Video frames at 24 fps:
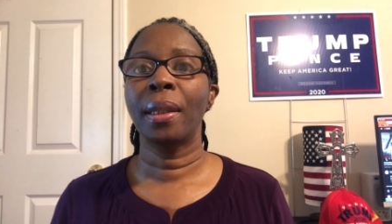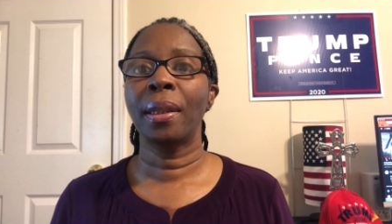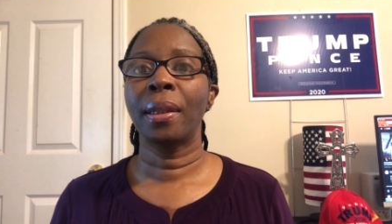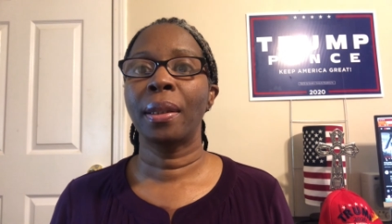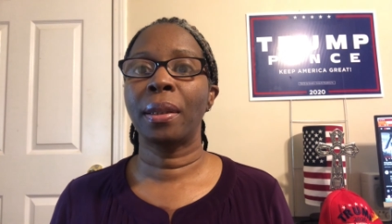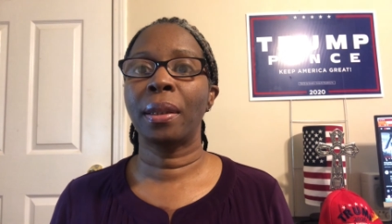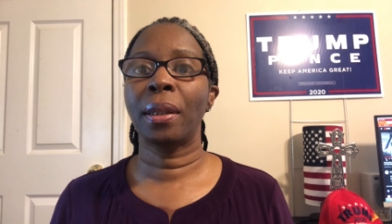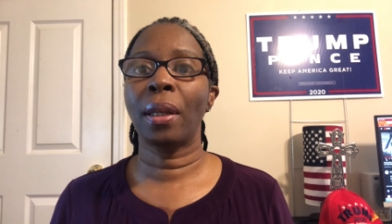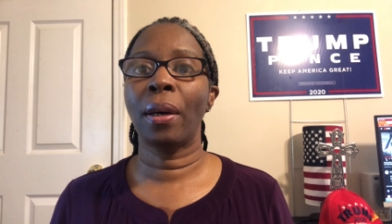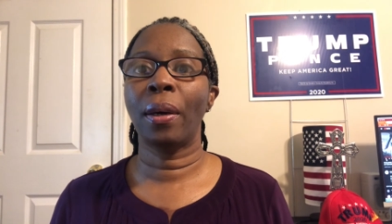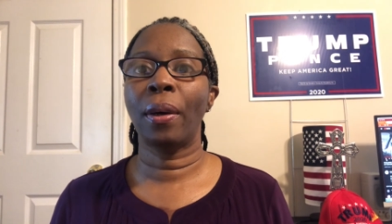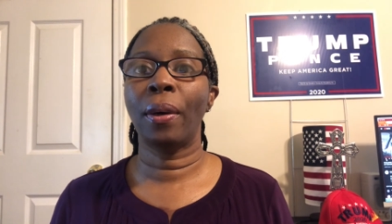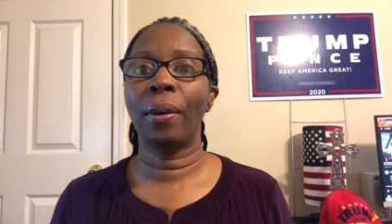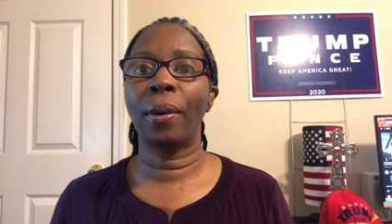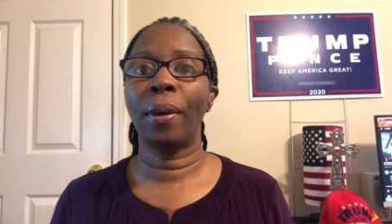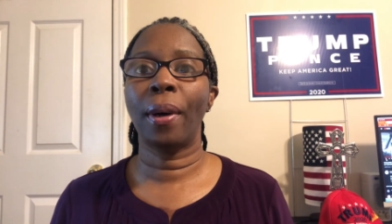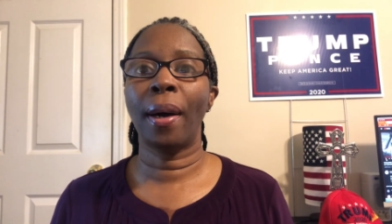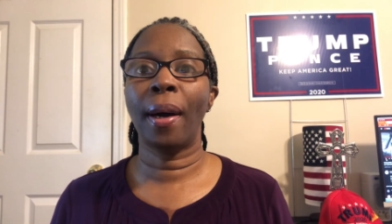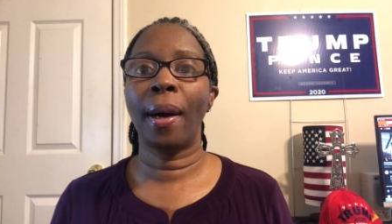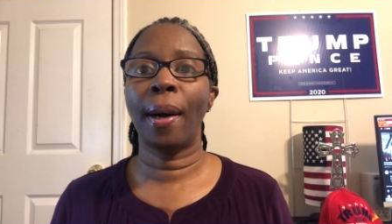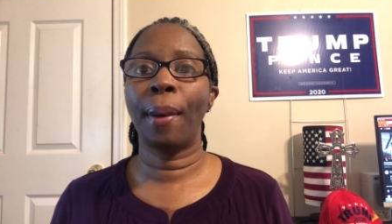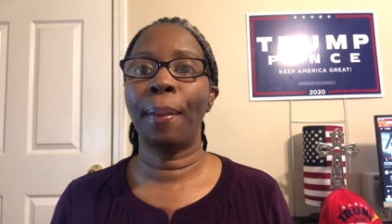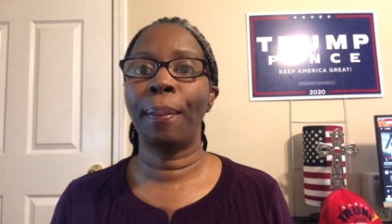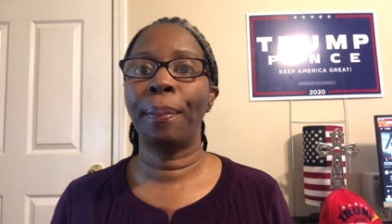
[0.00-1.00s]
So
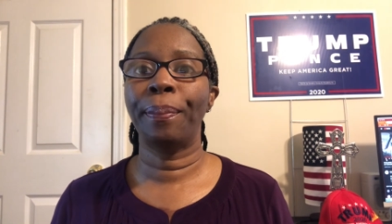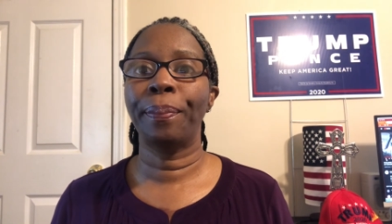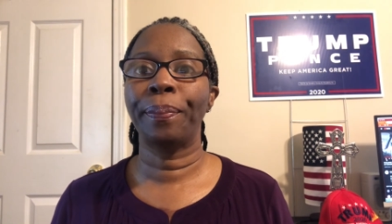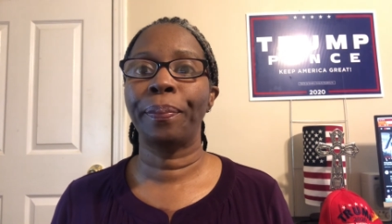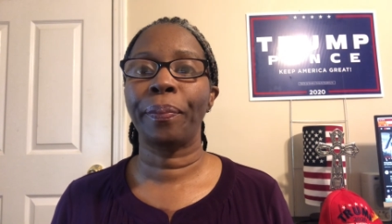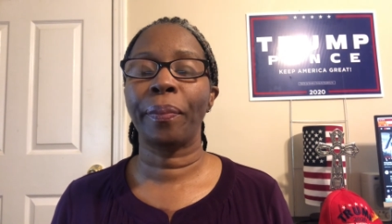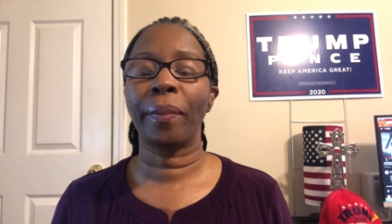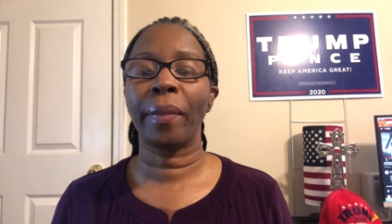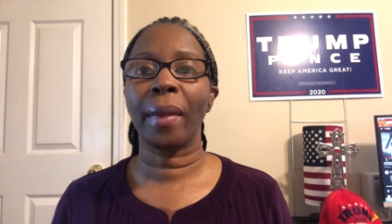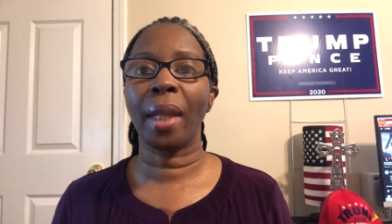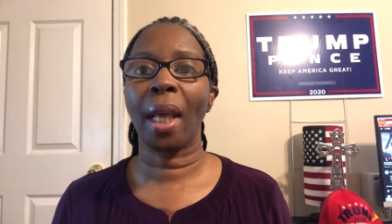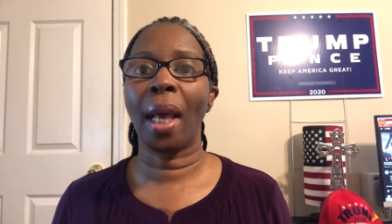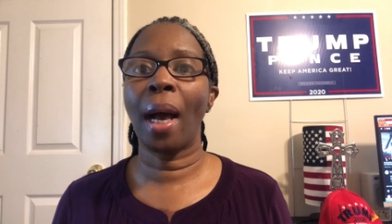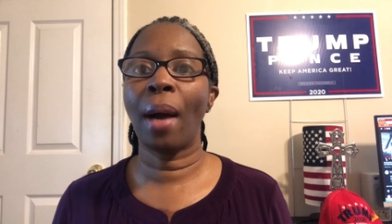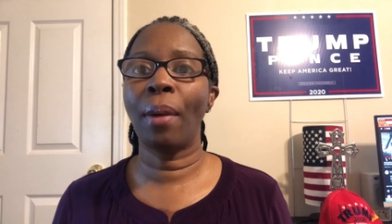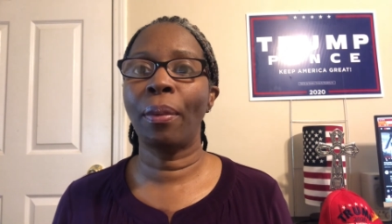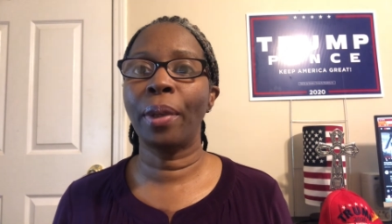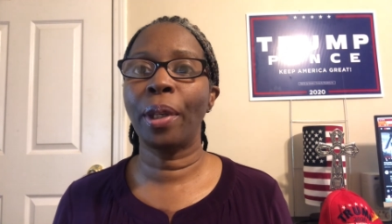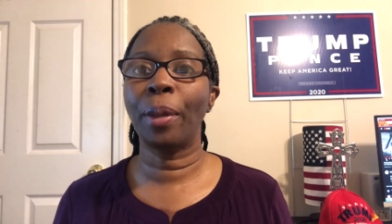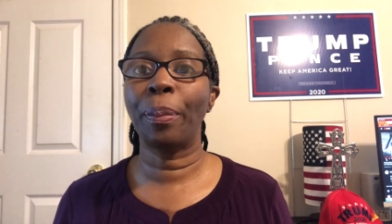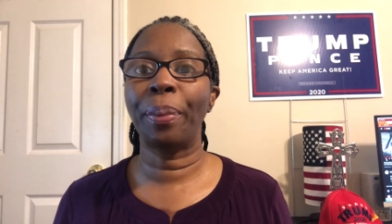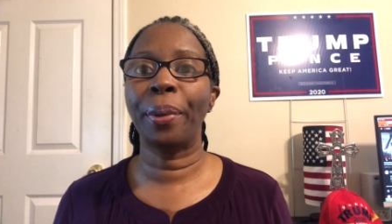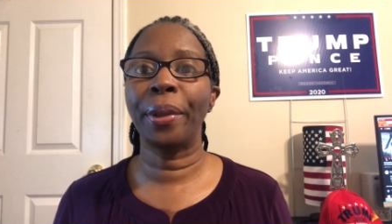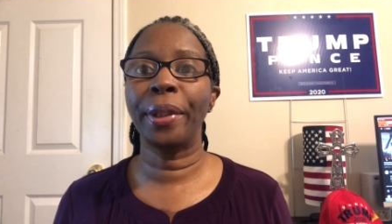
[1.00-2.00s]
um, I would
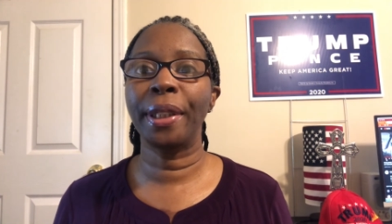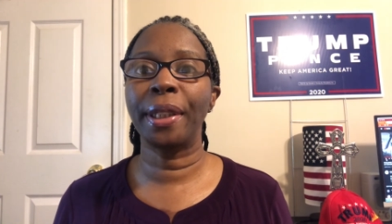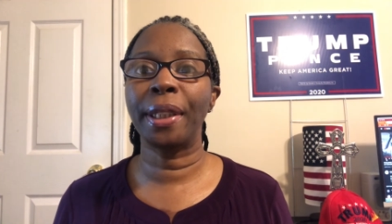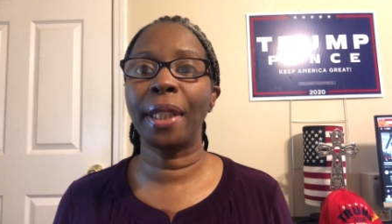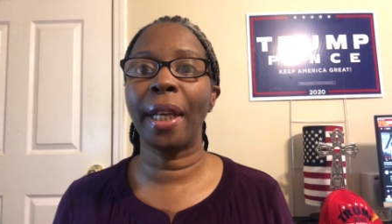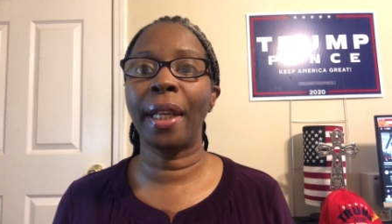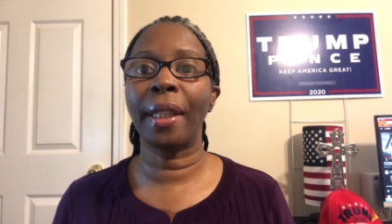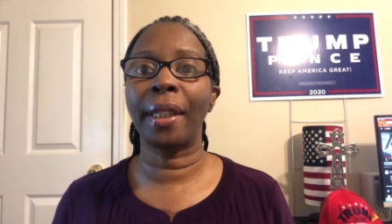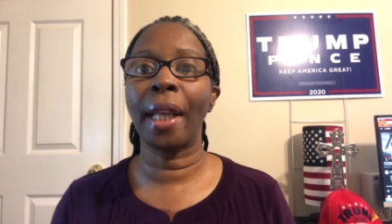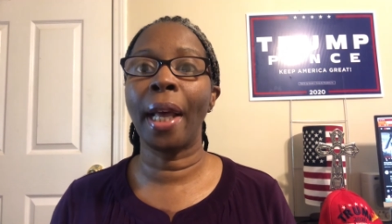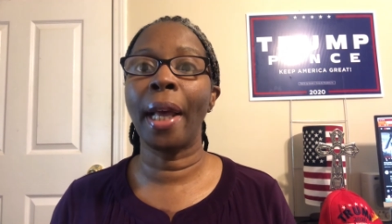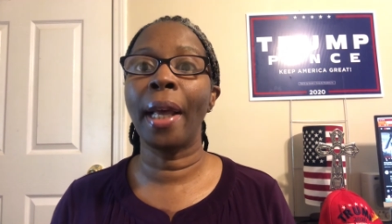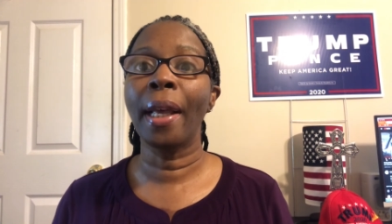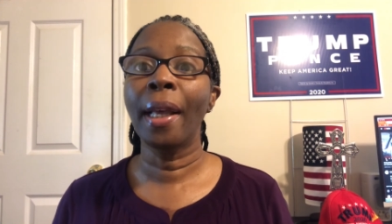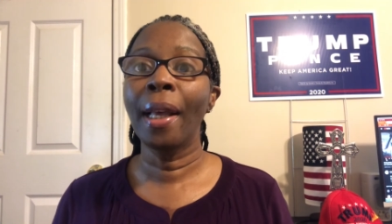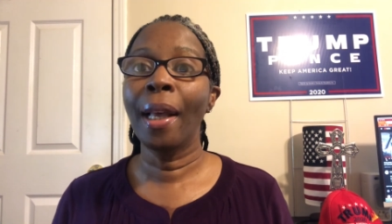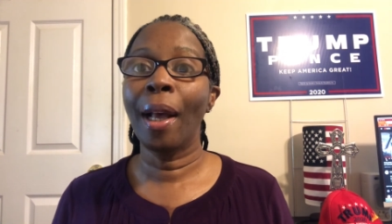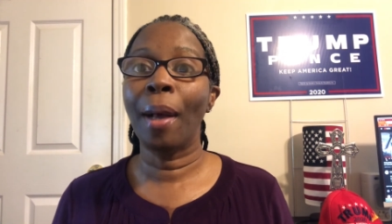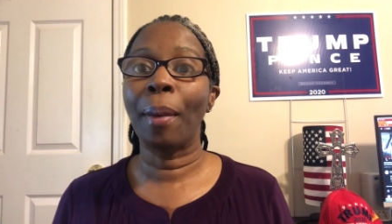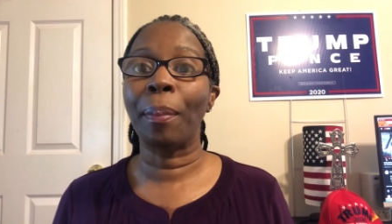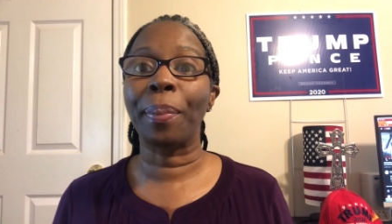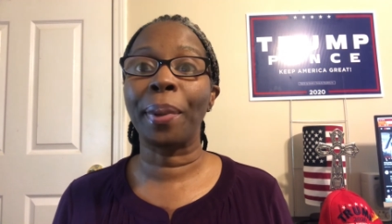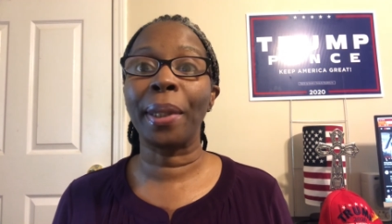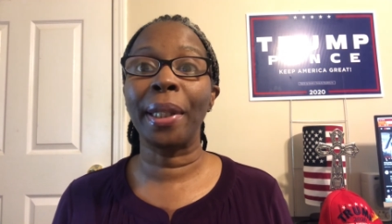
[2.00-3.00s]
appreciate that.
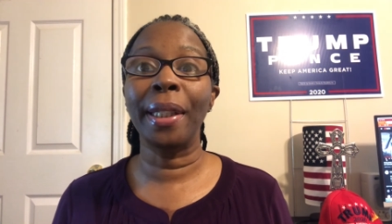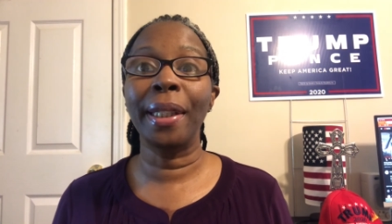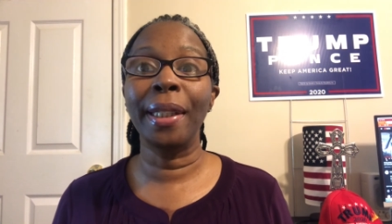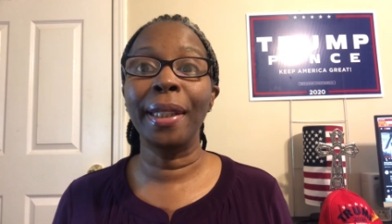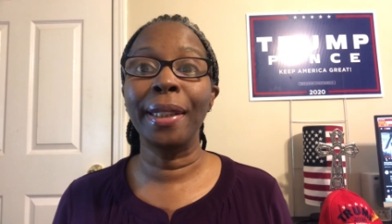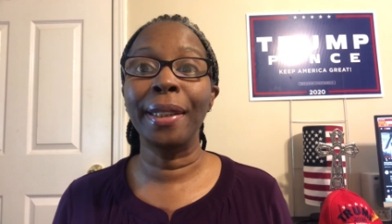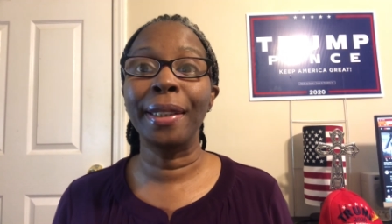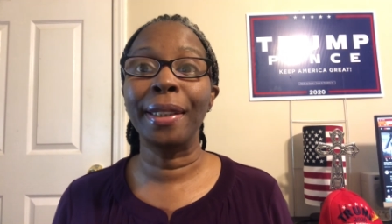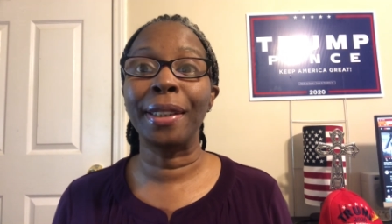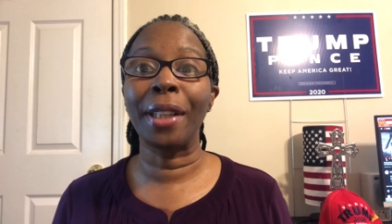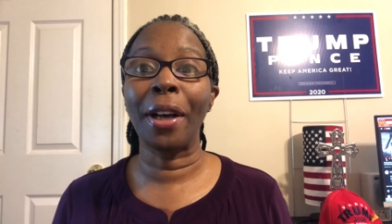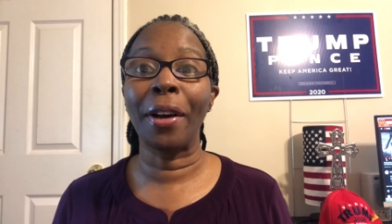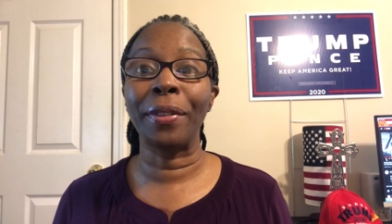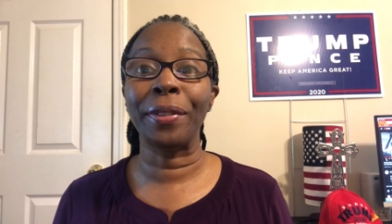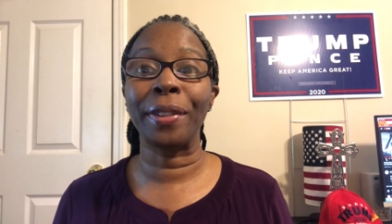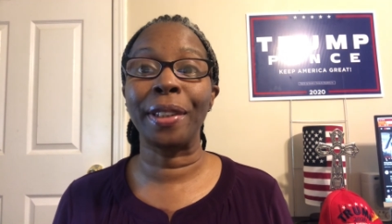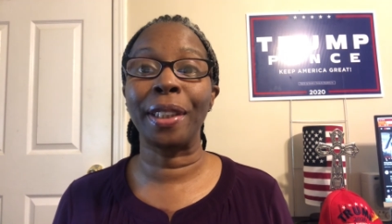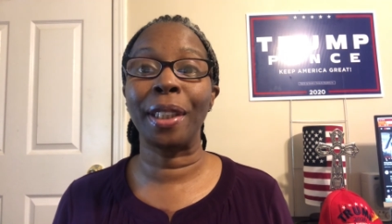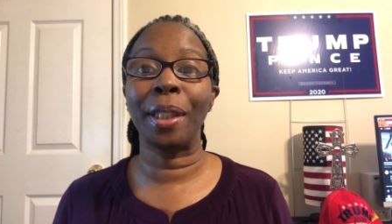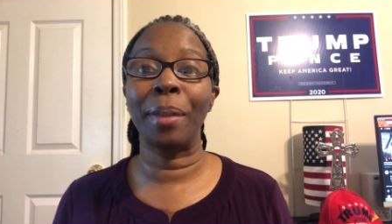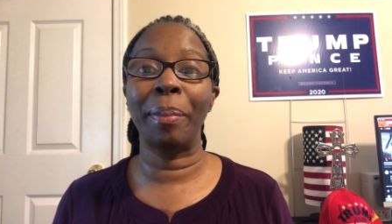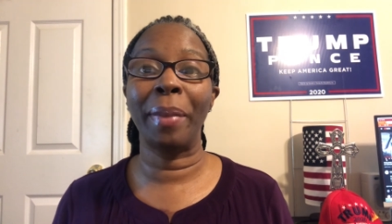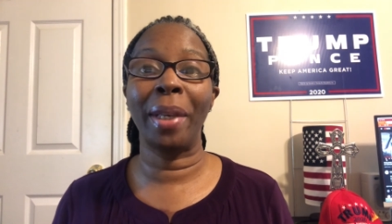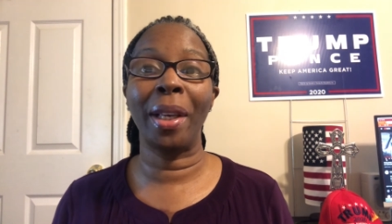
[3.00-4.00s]
And please don't
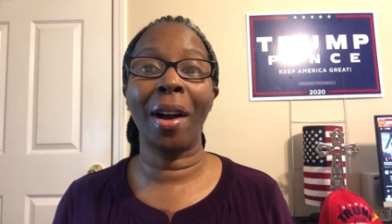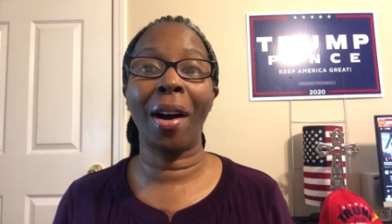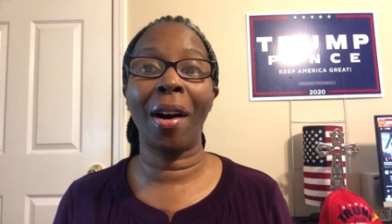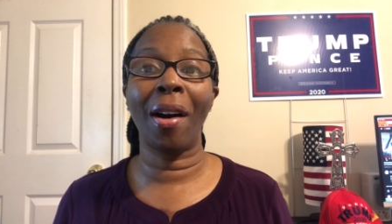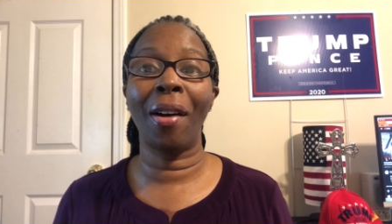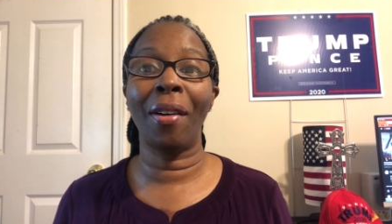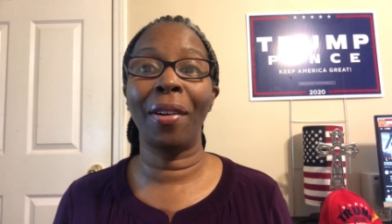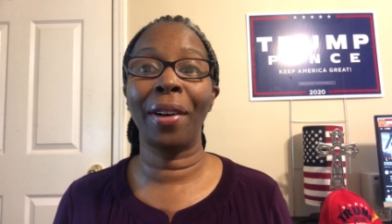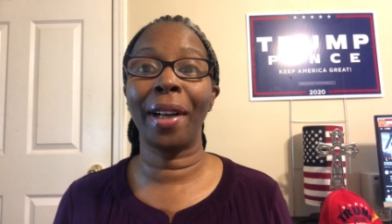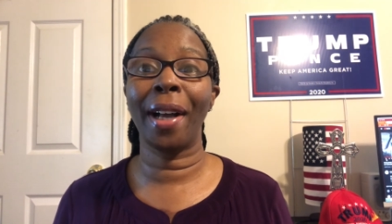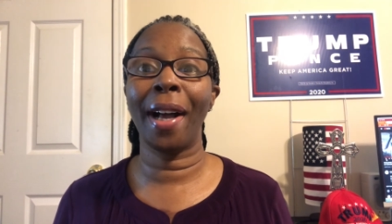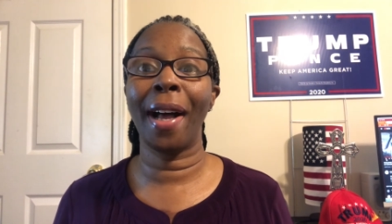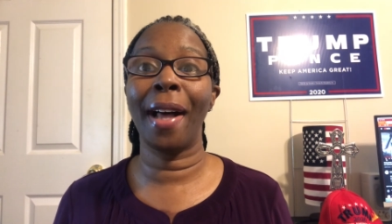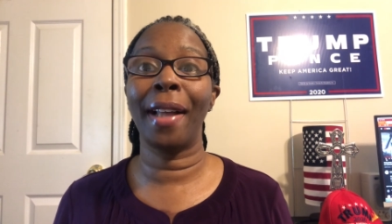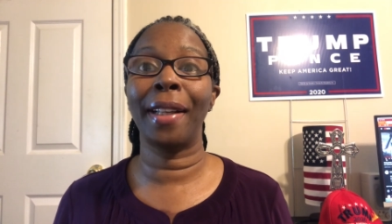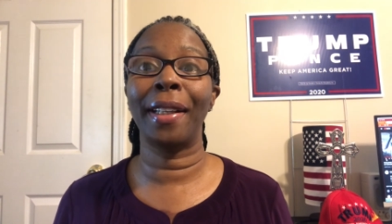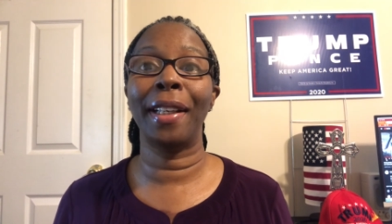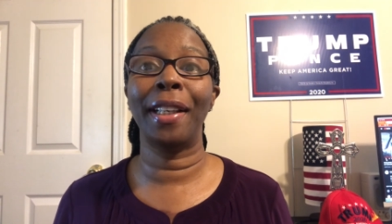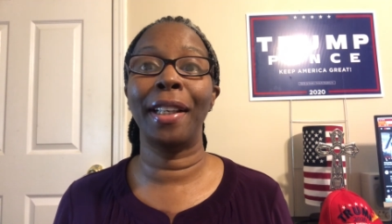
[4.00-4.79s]
send me all kind of